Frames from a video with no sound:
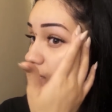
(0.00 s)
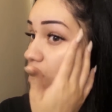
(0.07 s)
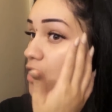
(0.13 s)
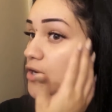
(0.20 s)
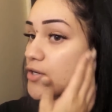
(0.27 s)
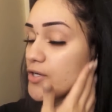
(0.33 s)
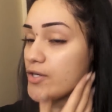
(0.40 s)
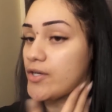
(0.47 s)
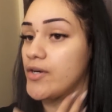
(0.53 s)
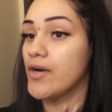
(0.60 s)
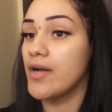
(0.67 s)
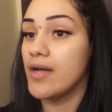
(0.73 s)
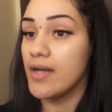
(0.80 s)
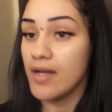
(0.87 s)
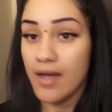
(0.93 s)
So there
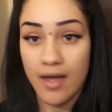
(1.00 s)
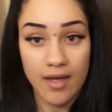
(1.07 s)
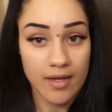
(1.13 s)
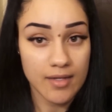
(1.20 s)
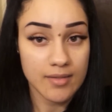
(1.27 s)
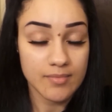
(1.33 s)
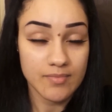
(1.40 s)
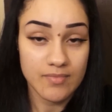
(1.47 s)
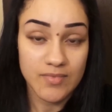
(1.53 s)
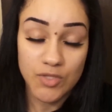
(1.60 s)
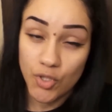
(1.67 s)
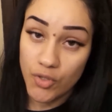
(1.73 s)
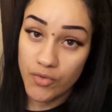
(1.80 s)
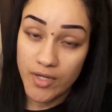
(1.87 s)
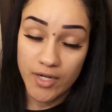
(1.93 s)
you go.
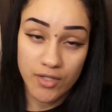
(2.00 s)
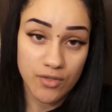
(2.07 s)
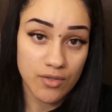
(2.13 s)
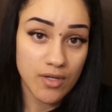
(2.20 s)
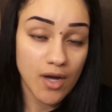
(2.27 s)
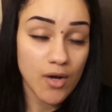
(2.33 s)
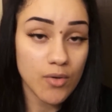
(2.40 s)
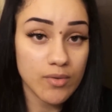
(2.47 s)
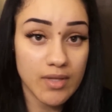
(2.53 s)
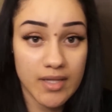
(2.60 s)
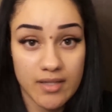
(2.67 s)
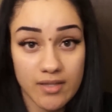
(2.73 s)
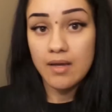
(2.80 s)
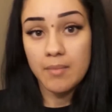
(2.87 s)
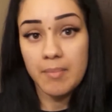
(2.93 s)
Bigen is only
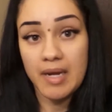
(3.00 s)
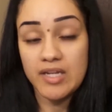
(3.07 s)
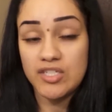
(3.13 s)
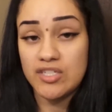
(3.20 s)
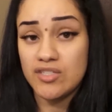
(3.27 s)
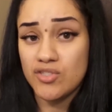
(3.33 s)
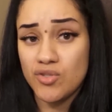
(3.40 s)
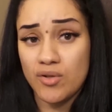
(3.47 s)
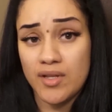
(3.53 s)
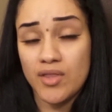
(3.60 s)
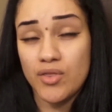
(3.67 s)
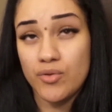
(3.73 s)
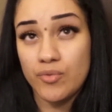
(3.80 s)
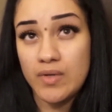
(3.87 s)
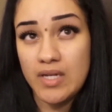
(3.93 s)

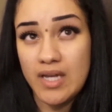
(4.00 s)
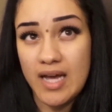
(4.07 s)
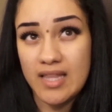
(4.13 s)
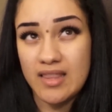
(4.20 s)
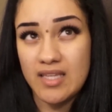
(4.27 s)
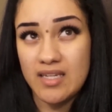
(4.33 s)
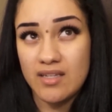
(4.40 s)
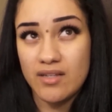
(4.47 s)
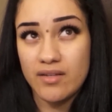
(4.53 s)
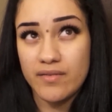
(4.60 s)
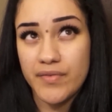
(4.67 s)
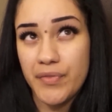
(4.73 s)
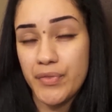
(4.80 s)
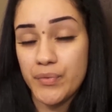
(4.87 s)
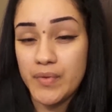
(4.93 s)
$3.88 at
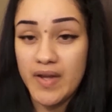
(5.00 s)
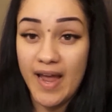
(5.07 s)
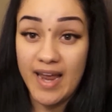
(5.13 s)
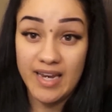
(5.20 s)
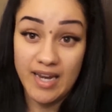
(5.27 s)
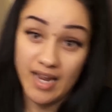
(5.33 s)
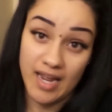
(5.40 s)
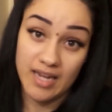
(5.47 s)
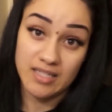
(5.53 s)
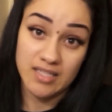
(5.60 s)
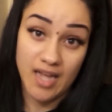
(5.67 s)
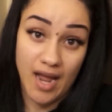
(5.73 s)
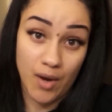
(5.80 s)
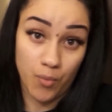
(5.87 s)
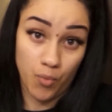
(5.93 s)
Walmart, so
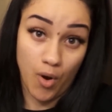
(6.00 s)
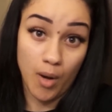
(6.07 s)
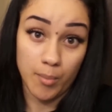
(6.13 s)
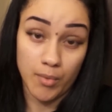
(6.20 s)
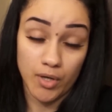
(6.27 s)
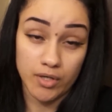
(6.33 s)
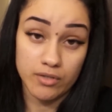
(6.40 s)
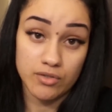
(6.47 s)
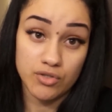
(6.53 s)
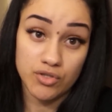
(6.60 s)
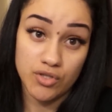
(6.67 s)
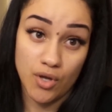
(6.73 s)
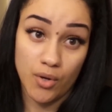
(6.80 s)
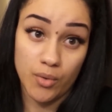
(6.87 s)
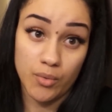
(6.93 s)
you're saving
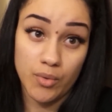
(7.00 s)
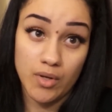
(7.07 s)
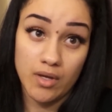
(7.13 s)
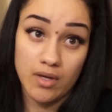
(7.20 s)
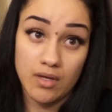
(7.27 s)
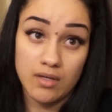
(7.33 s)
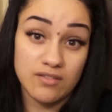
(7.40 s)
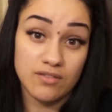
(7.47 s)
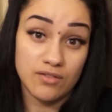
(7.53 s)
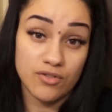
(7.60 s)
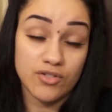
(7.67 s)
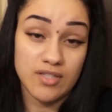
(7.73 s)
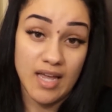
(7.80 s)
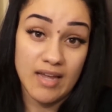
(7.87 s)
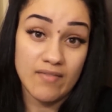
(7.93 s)
a lot of money.
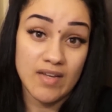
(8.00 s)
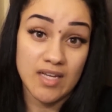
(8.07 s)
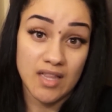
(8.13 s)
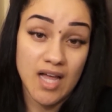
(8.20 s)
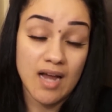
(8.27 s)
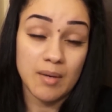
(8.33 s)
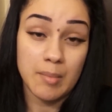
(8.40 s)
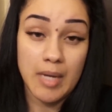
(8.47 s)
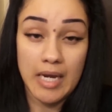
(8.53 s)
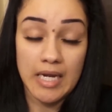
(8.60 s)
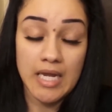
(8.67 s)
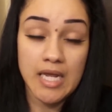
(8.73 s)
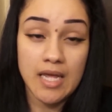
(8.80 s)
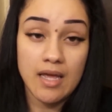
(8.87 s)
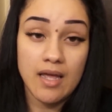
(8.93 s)
And on top of that,
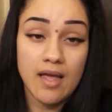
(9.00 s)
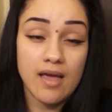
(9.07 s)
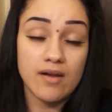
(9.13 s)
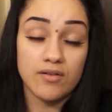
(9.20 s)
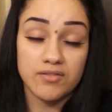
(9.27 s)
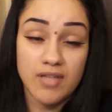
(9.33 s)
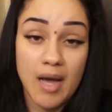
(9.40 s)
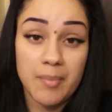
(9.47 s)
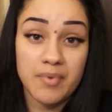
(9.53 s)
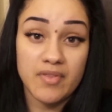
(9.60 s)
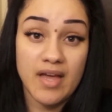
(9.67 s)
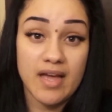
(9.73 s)
that little bottle,